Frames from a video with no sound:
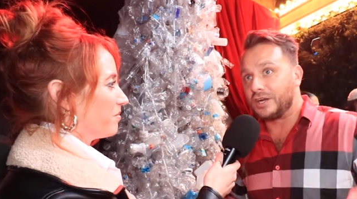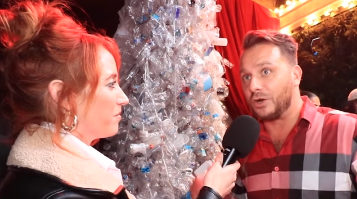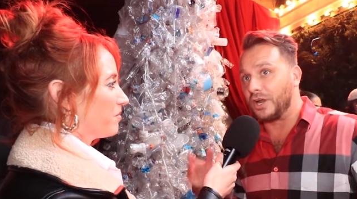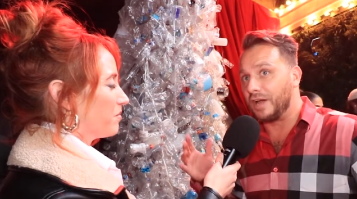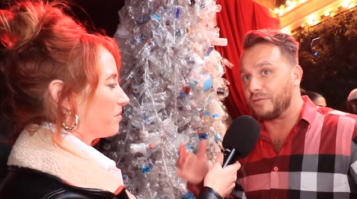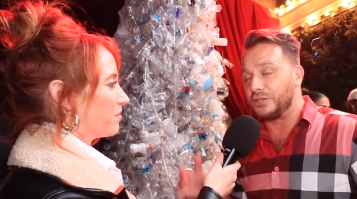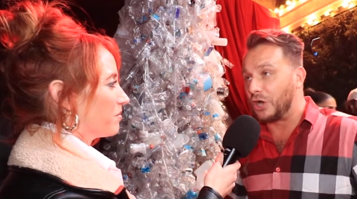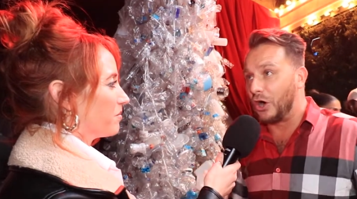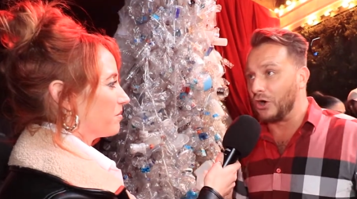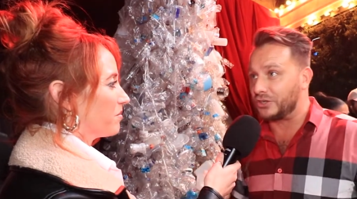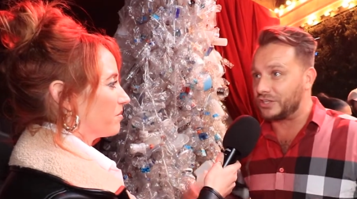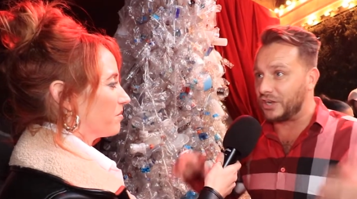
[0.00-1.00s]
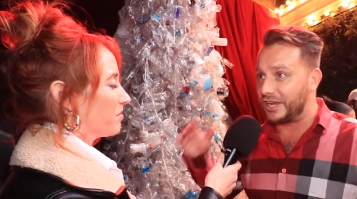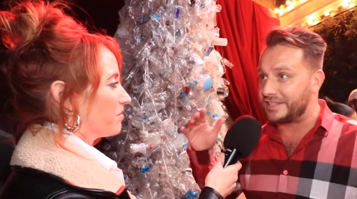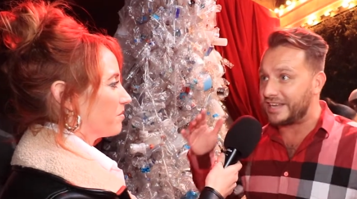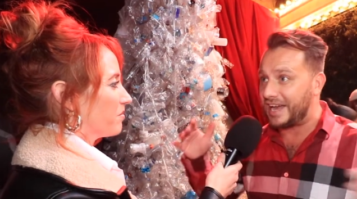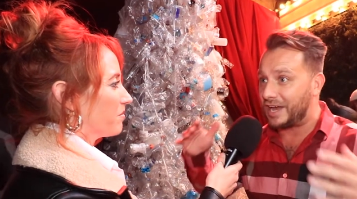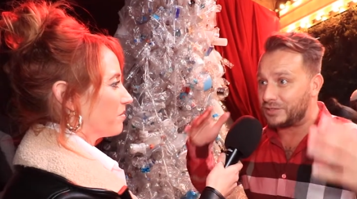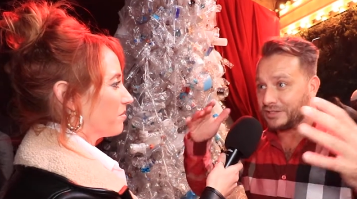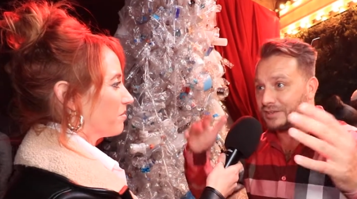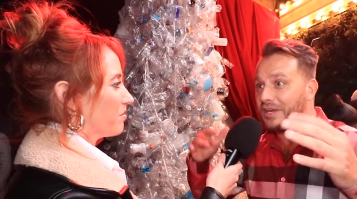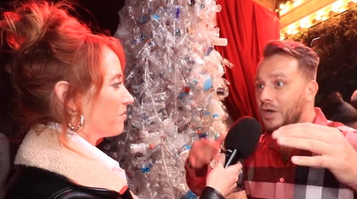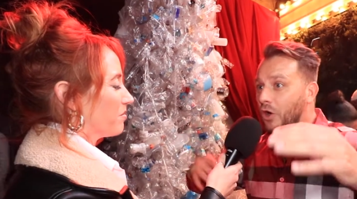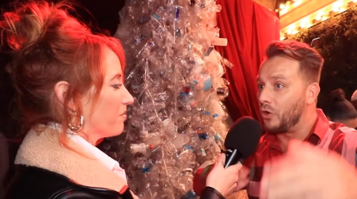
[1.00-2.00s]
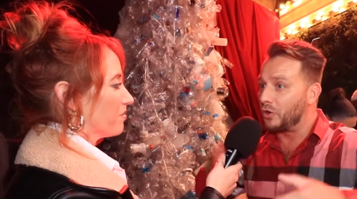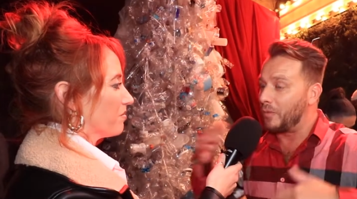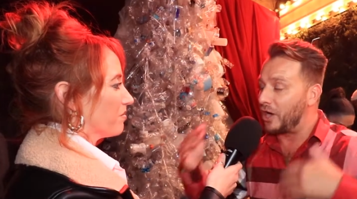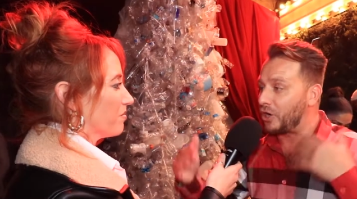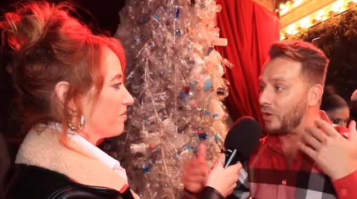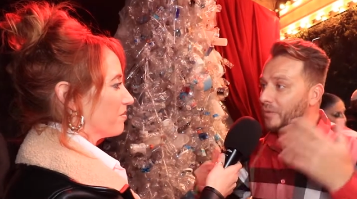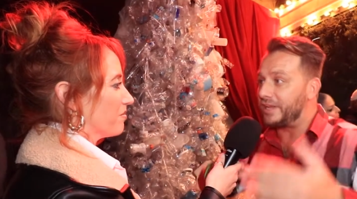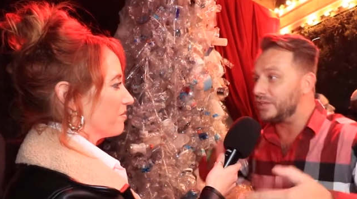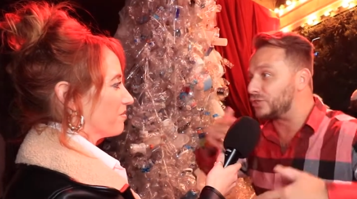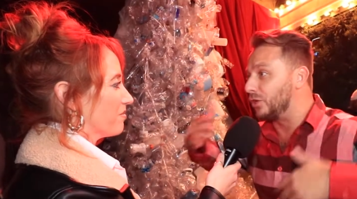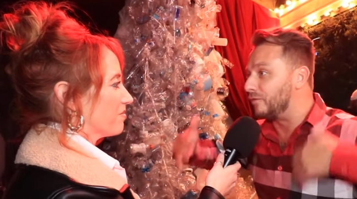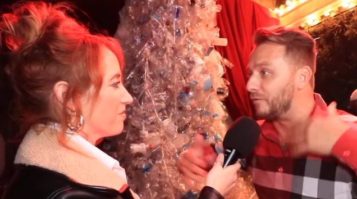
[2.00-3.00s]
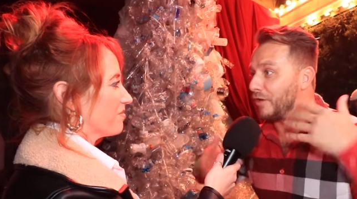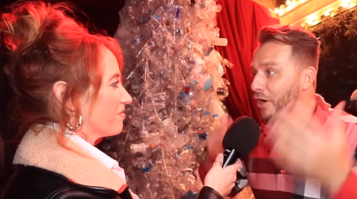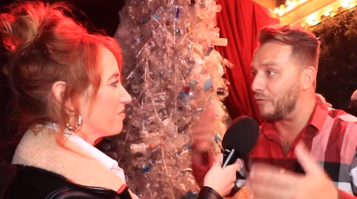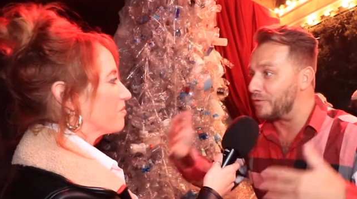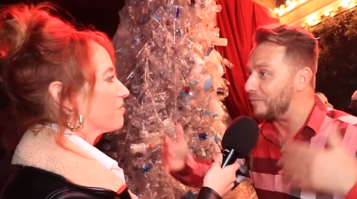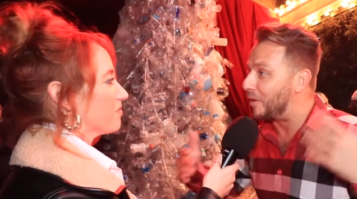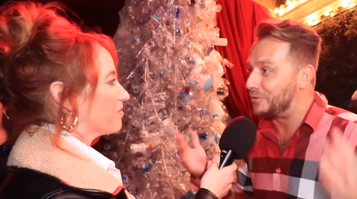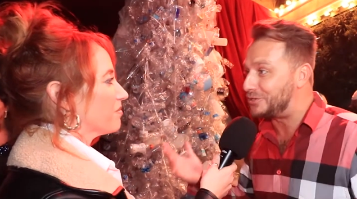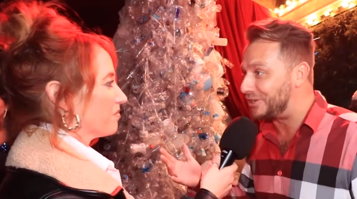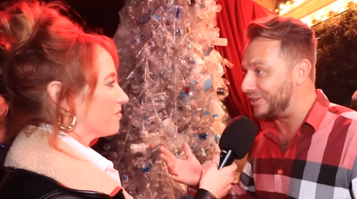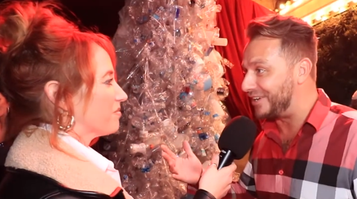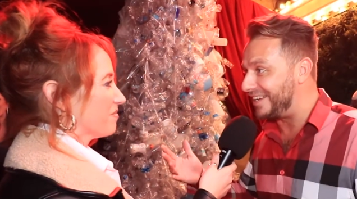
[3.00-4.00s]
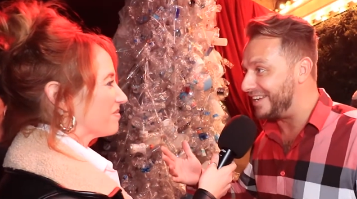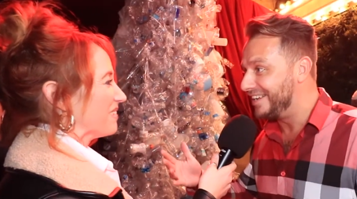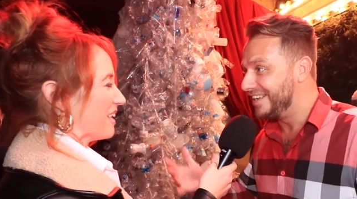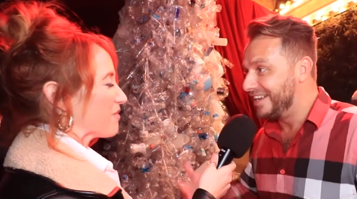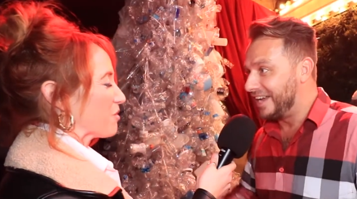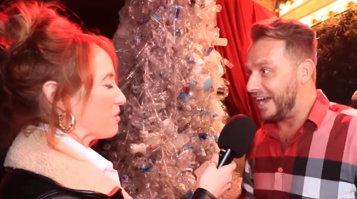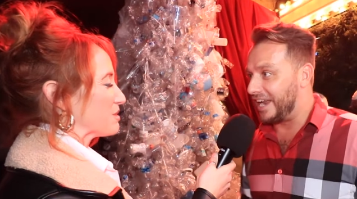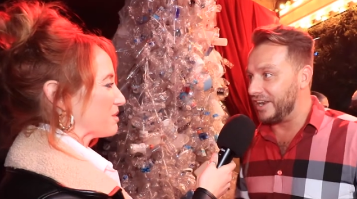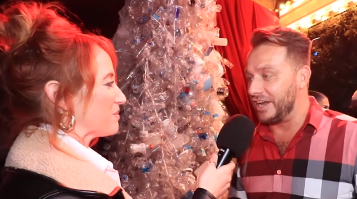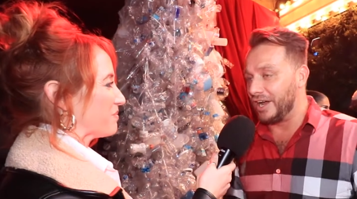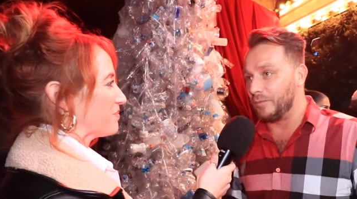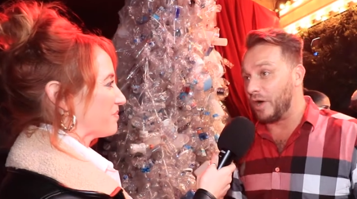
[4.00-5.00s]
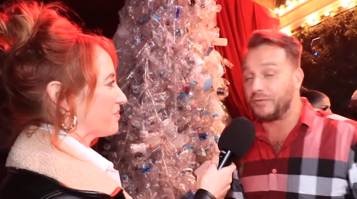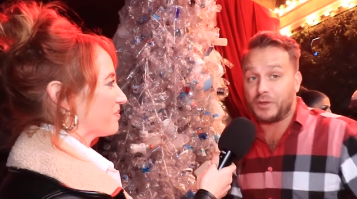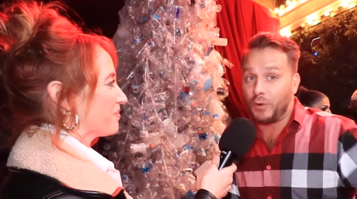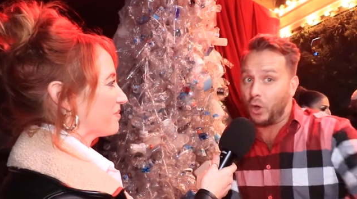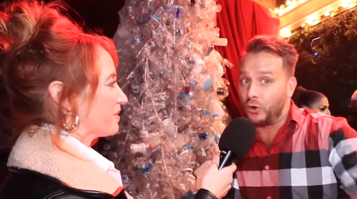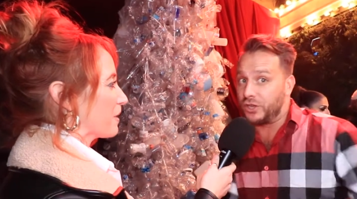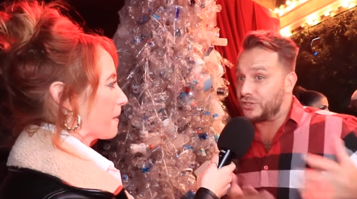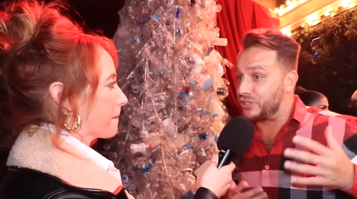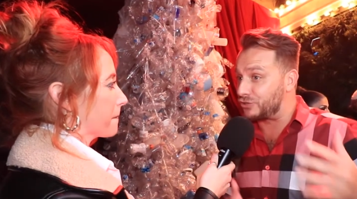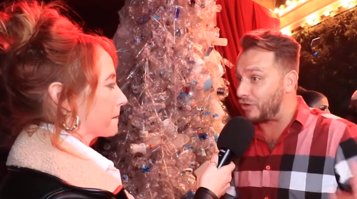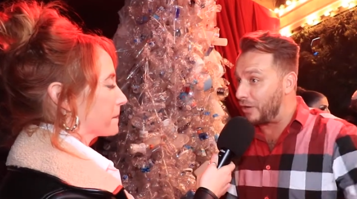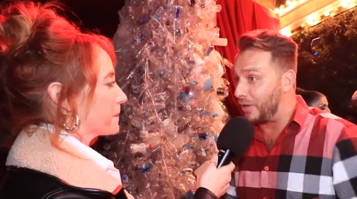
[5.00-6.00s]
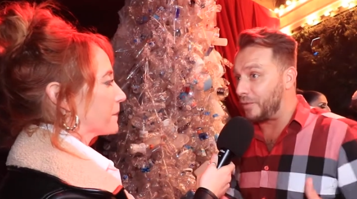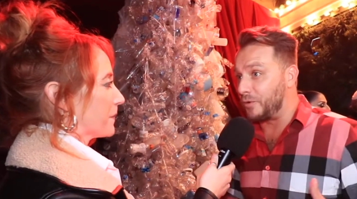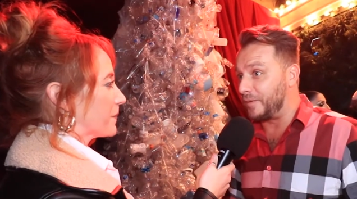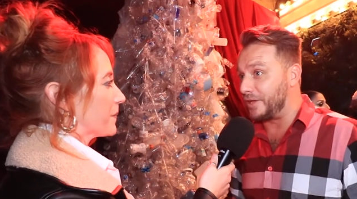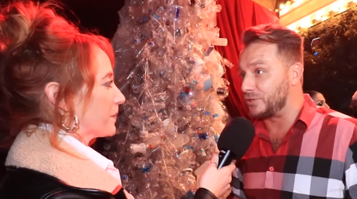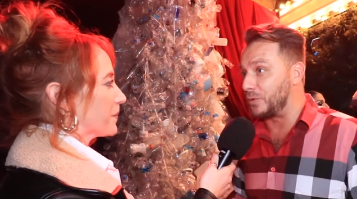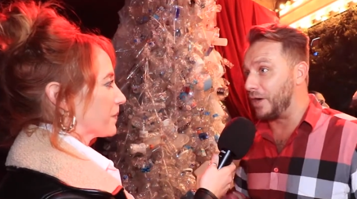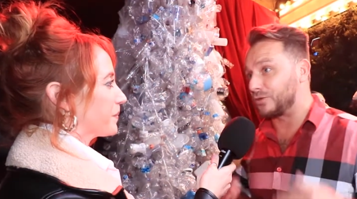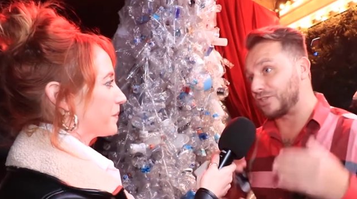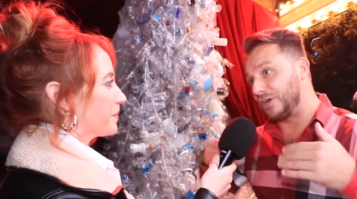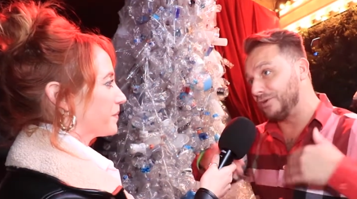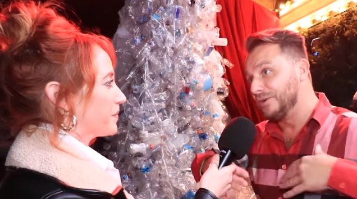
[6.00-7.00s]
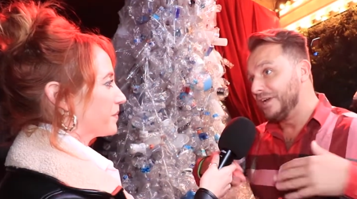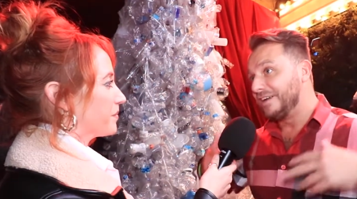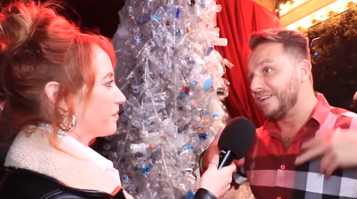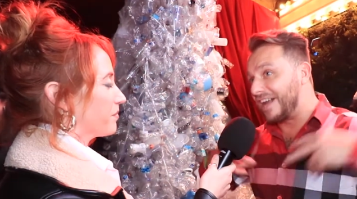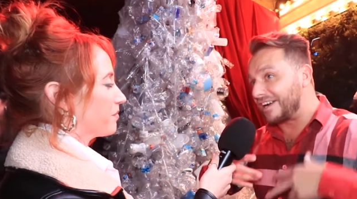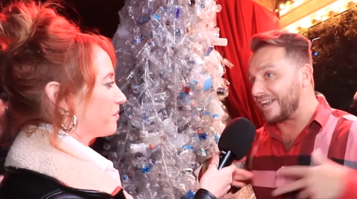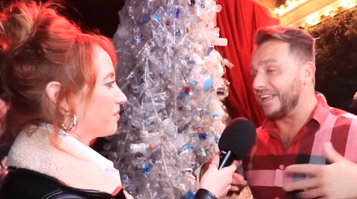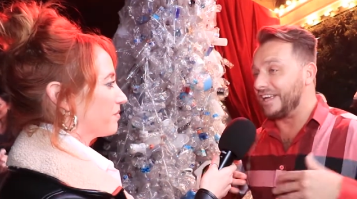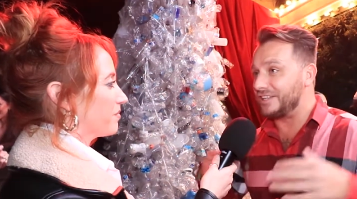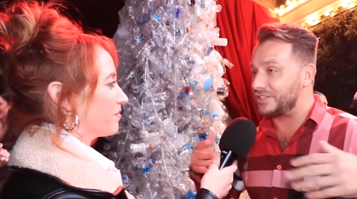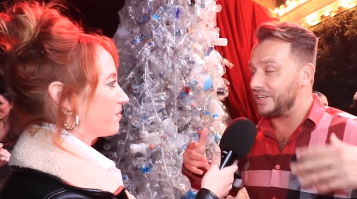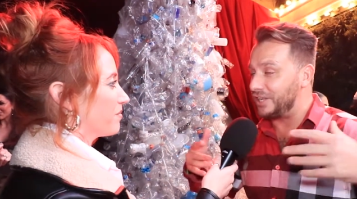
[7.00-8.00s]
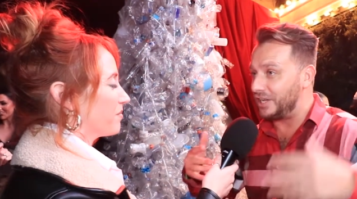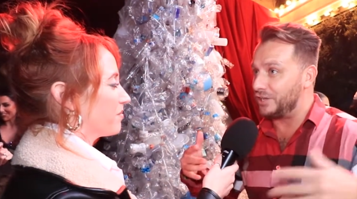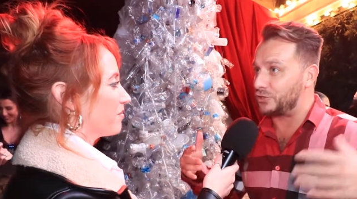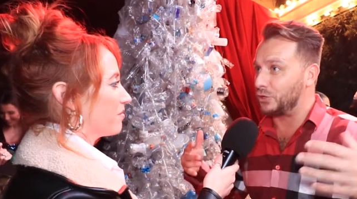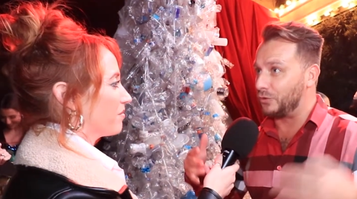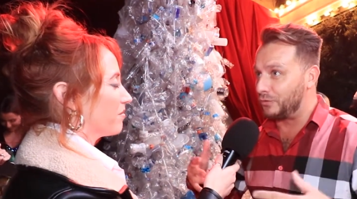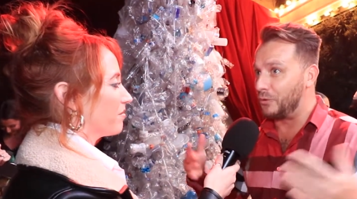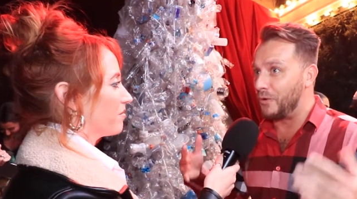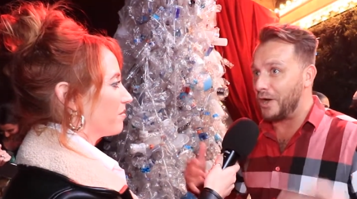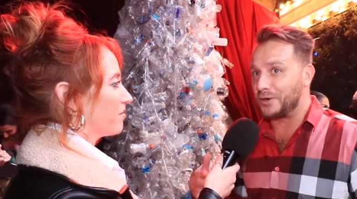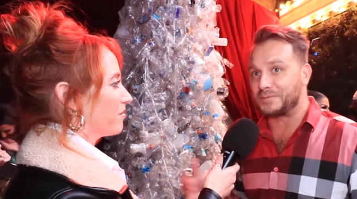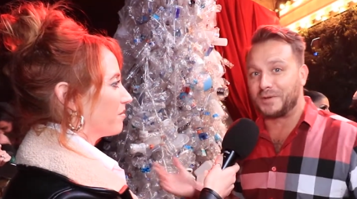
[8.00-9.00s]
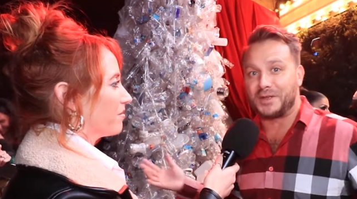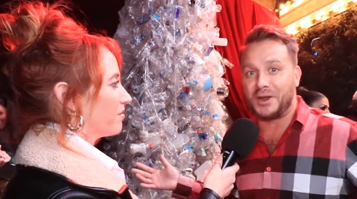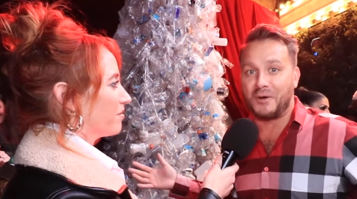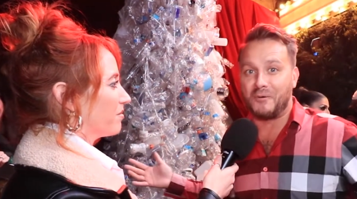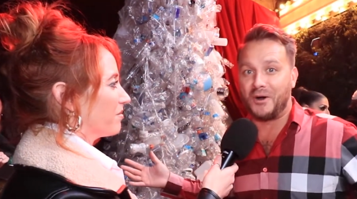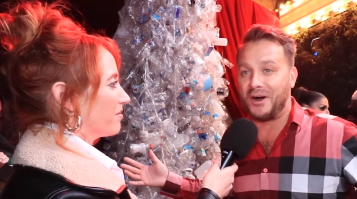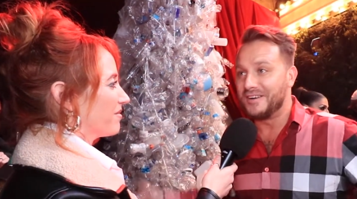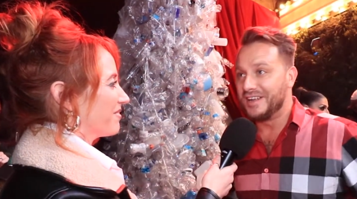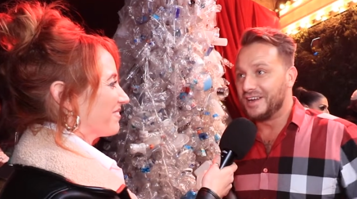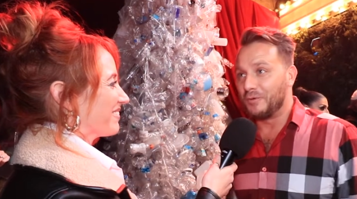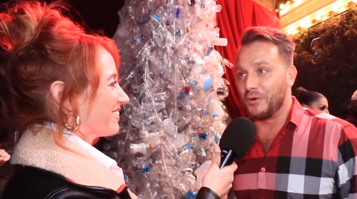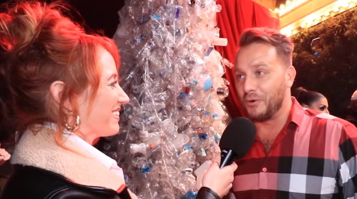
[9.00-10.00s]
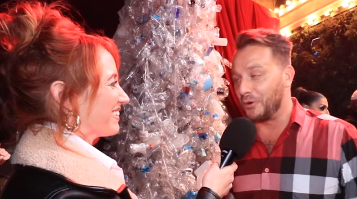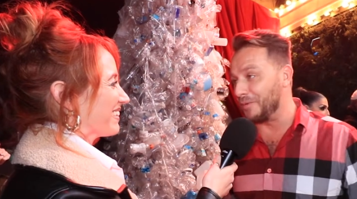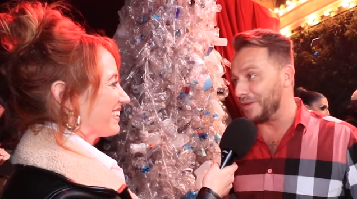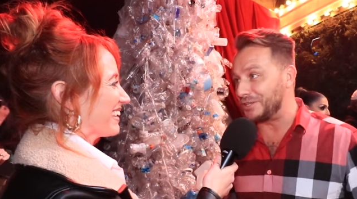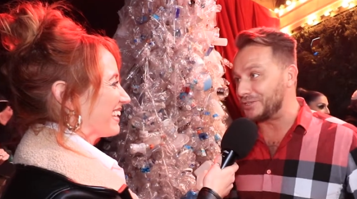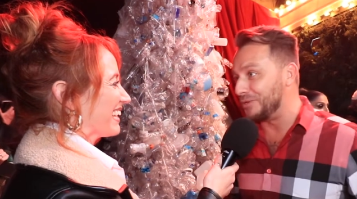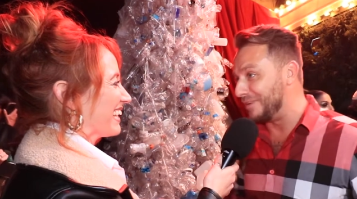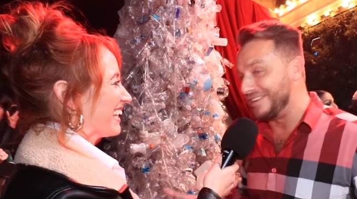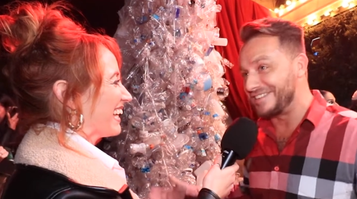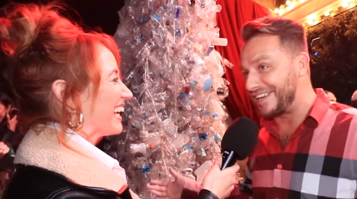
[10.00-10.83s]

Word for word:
Speaker 1: got lovely dogs, a nice house, and all of my comedy has sort of evolved with my maturity. And um, I think my audience has grown up with me as well, so luckily it's, it, it sort of all works. But you know what, we're all a bit stupid and